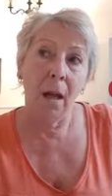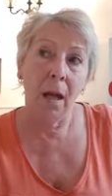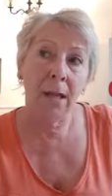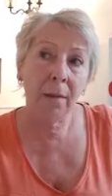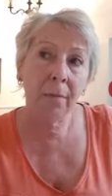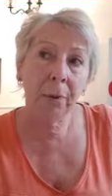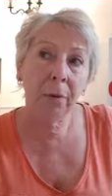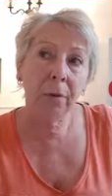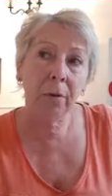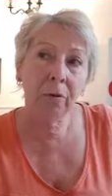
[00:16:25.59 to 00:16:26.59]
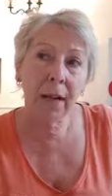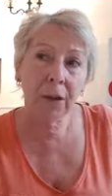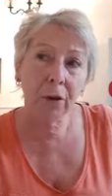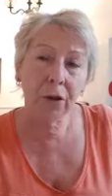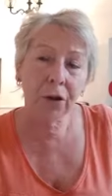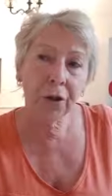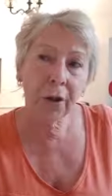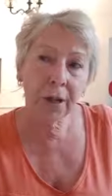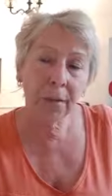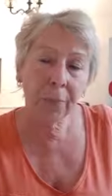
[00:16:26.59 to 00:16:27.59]
a simple resolution, a
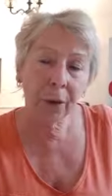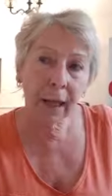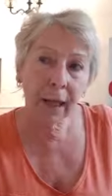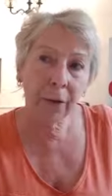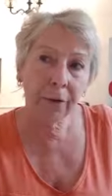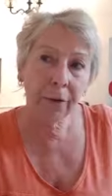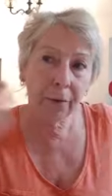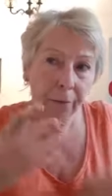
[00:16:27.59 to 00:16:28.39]
simple health